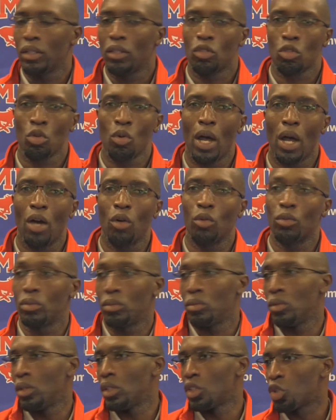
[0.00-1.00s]
throughout
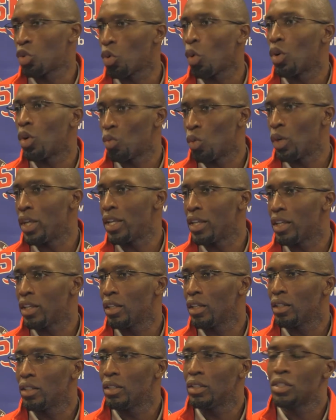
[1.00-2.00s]
a short week
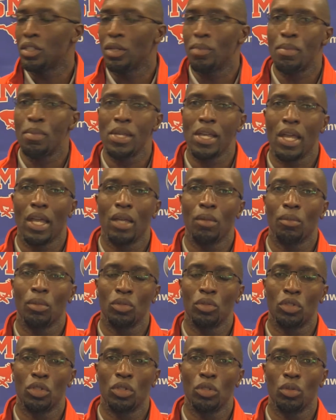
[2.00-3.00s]
to be able
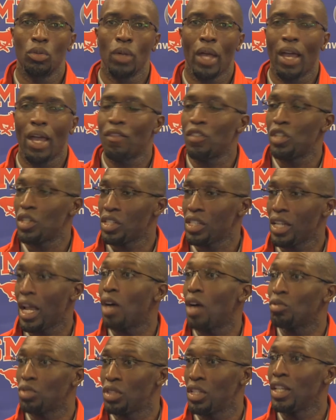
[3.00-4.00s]
to have your
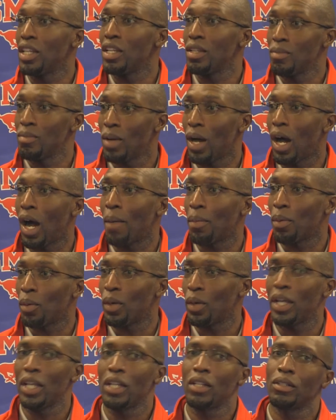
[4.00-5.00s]
scout team
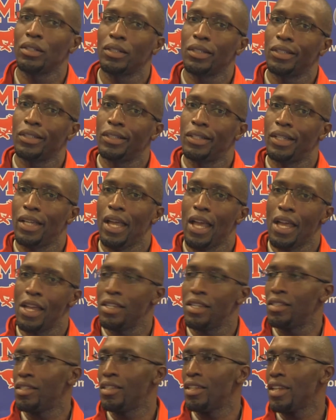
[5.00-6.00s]
operate
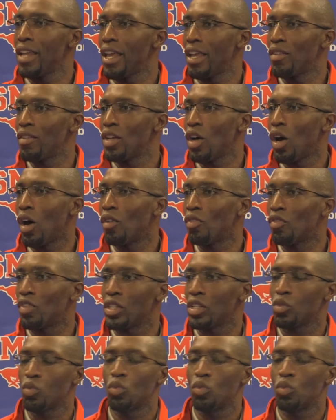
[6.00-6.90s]
as the Navy offense